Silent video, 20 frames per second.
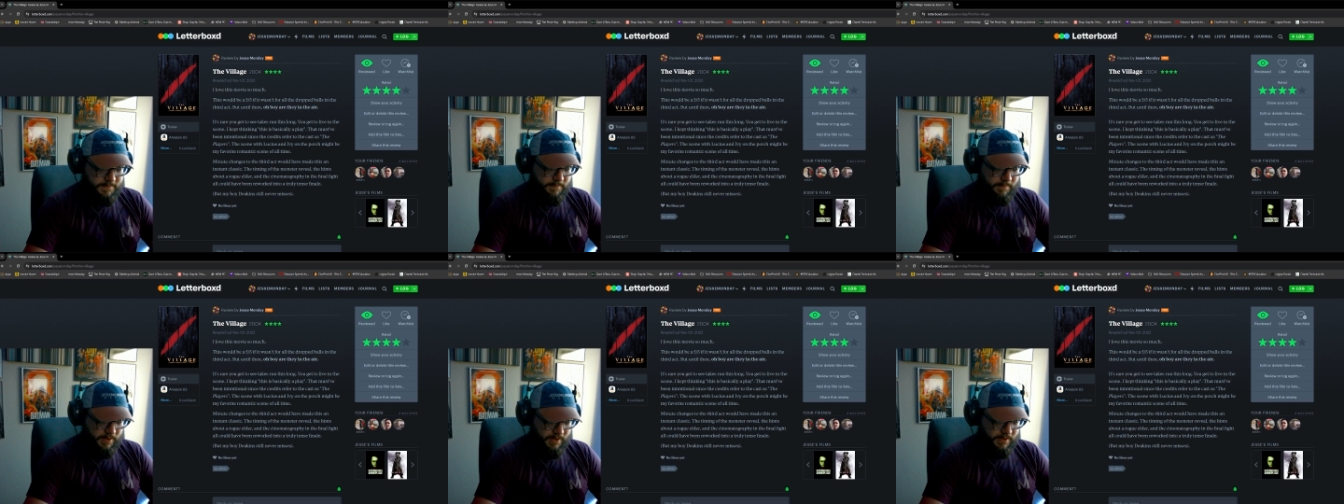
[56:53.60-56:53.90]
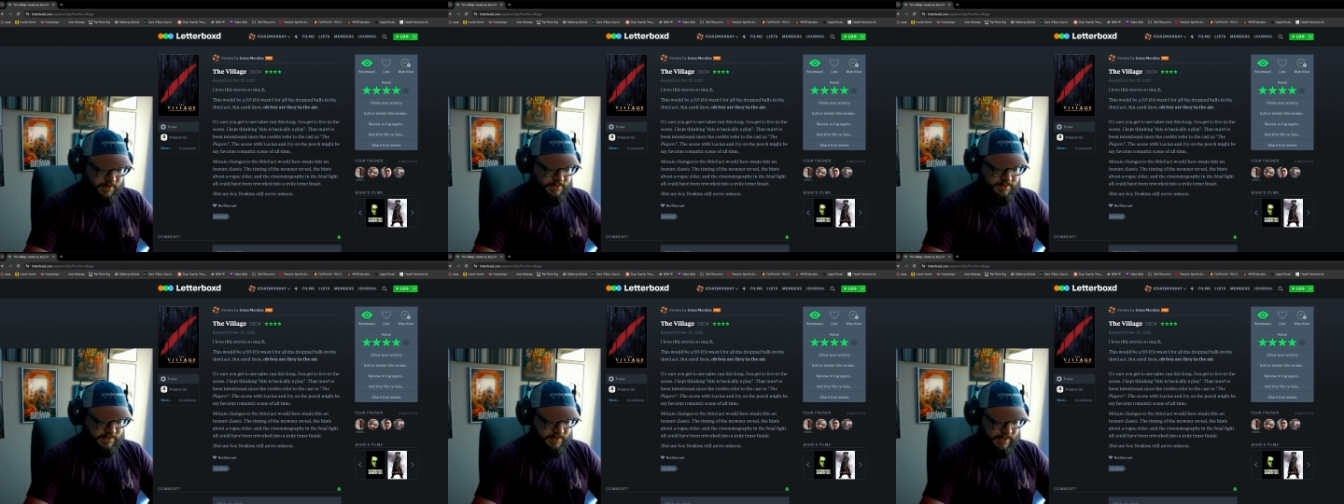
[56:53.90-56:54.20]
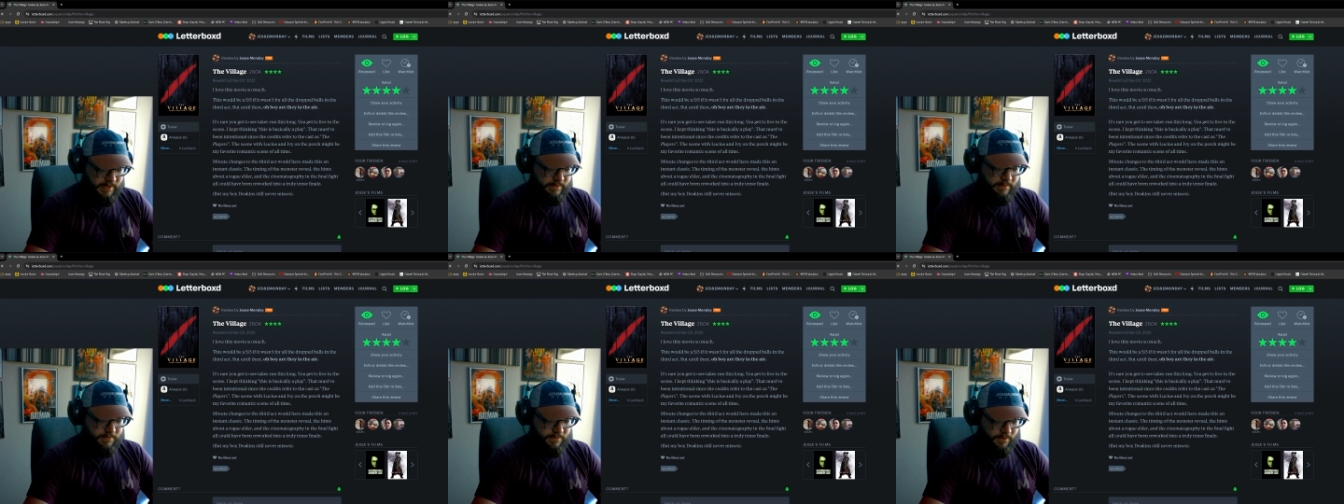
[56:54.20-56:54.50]
balls
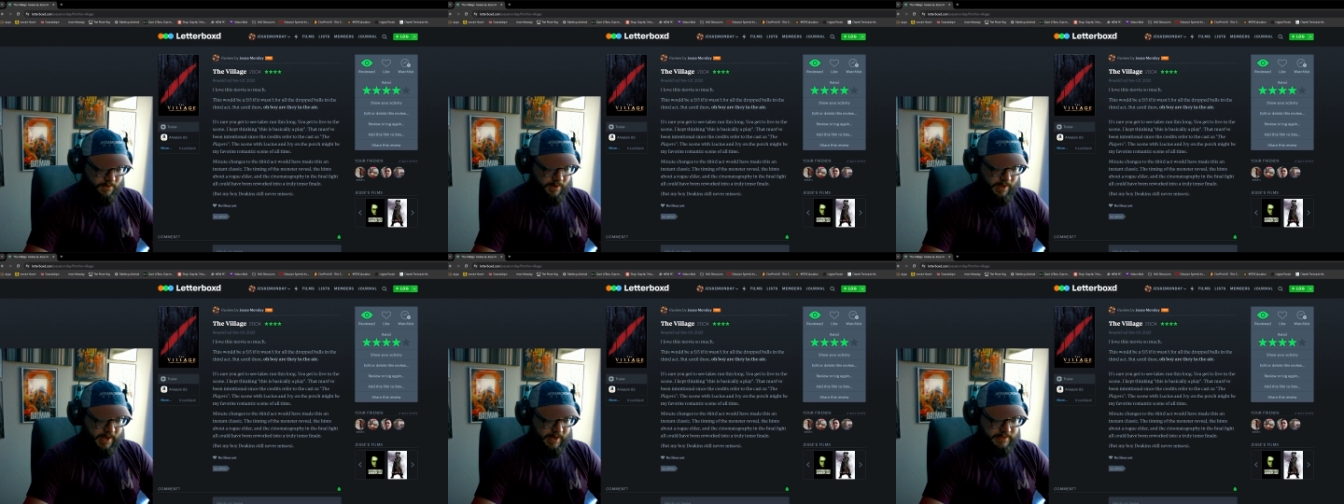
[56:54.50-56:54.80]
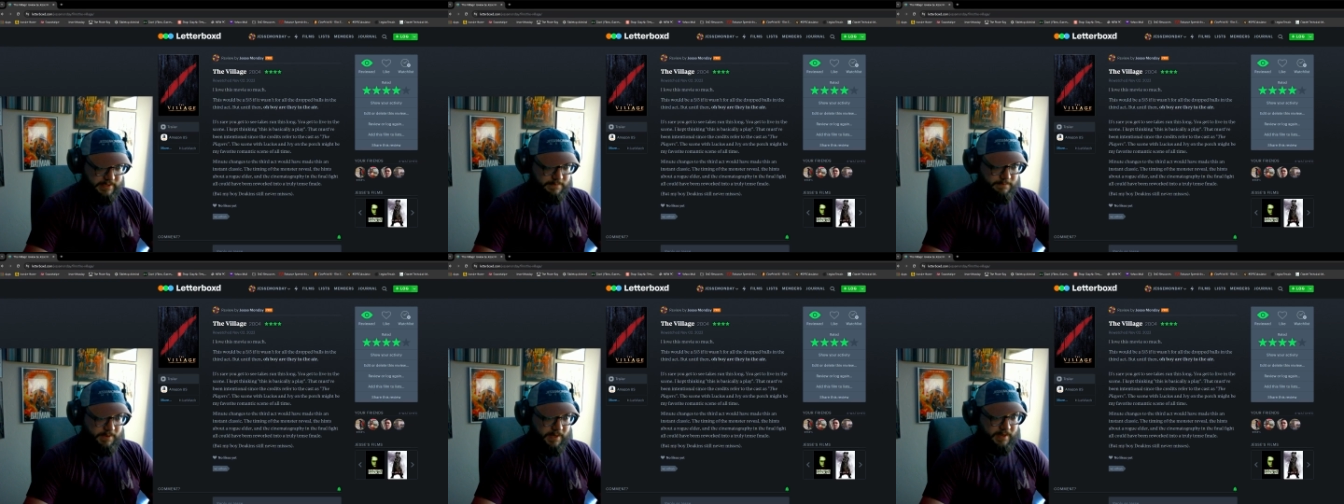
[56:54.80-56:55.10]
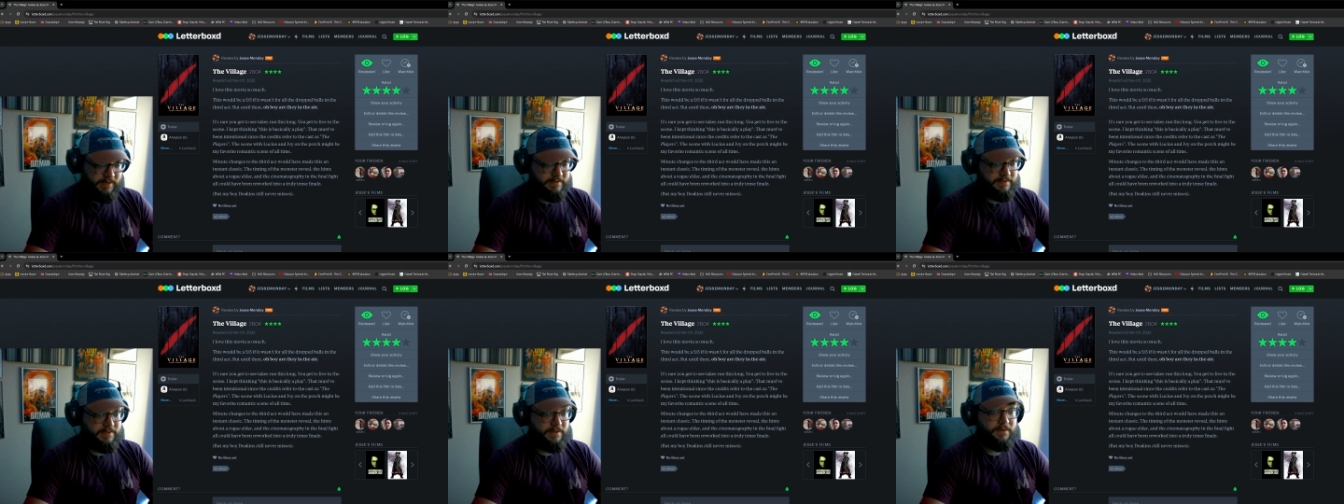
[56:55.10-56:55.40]
in the third act. But
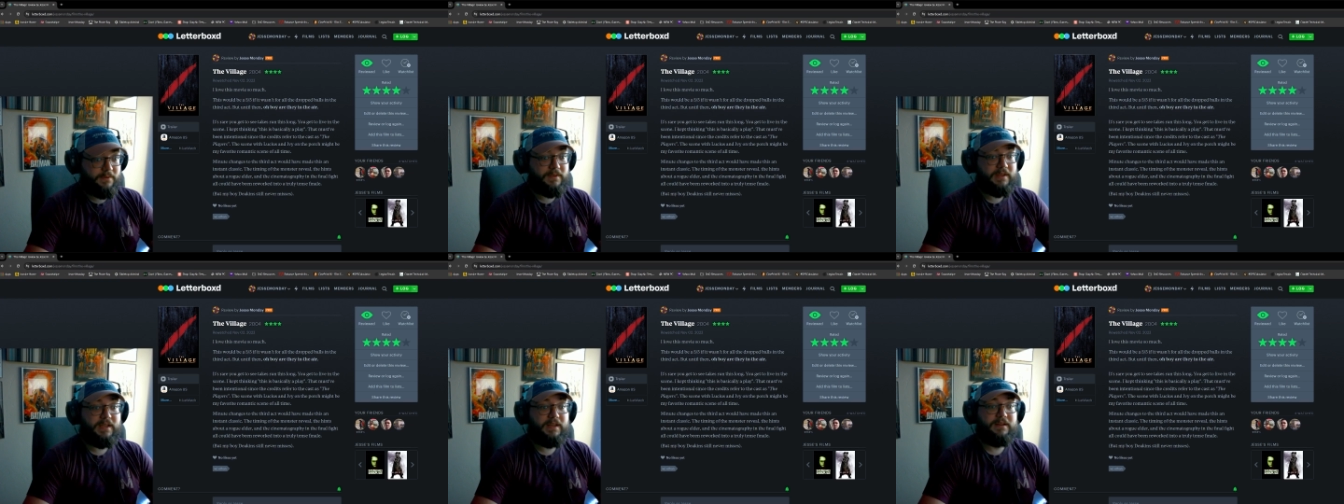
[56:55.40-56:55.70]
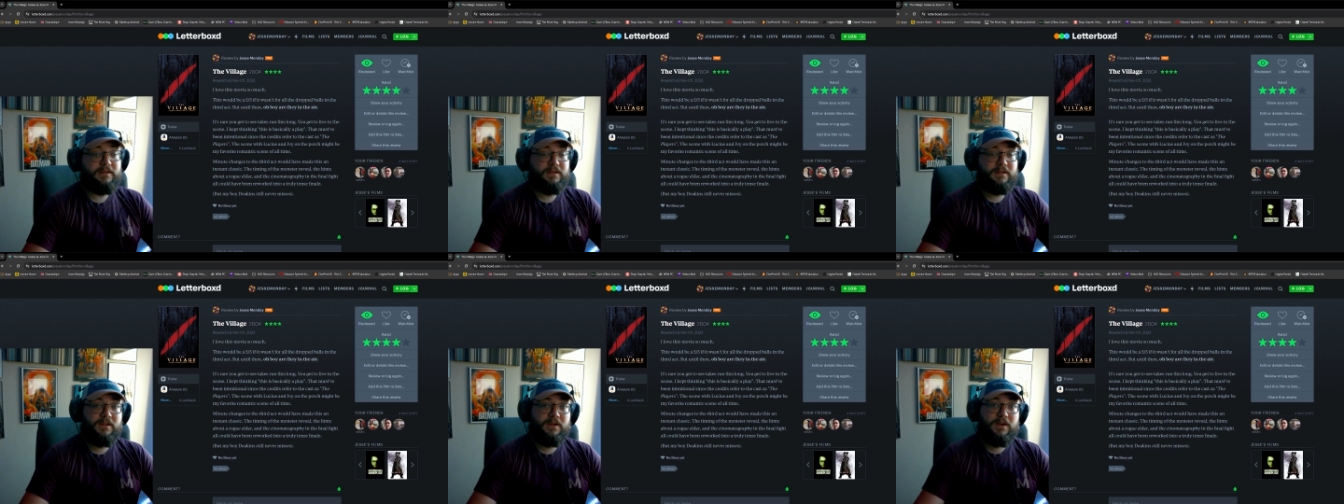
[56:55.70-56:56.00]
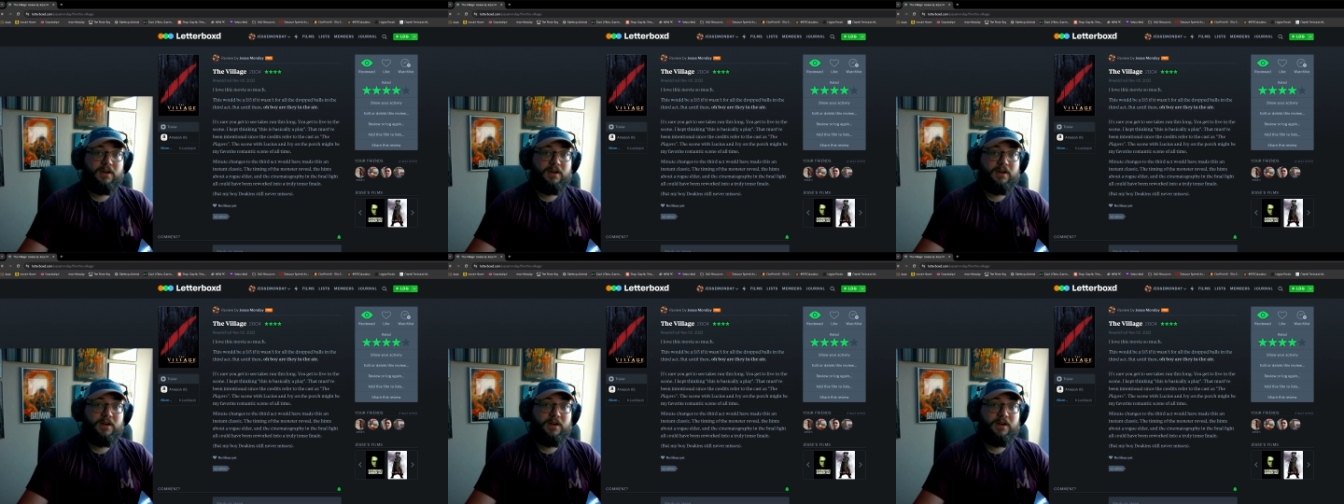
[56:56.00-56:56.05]
until then,